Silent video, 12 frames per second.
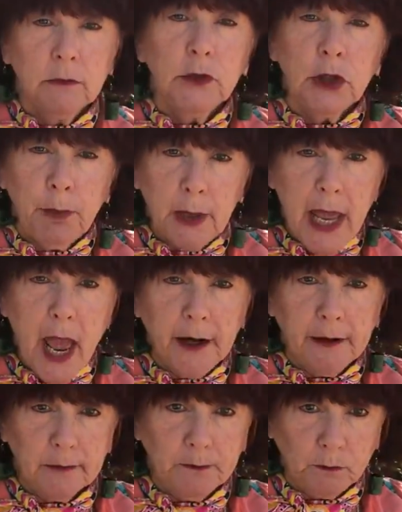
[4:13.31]
to plant,
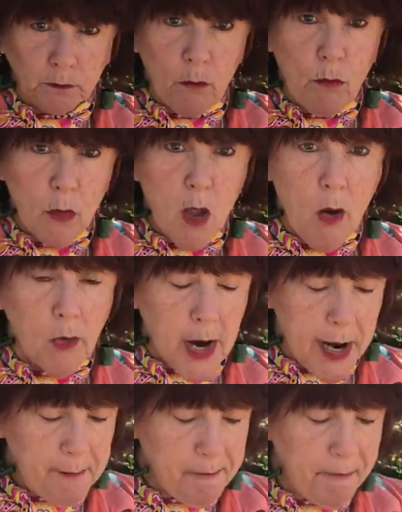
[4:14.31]
okay?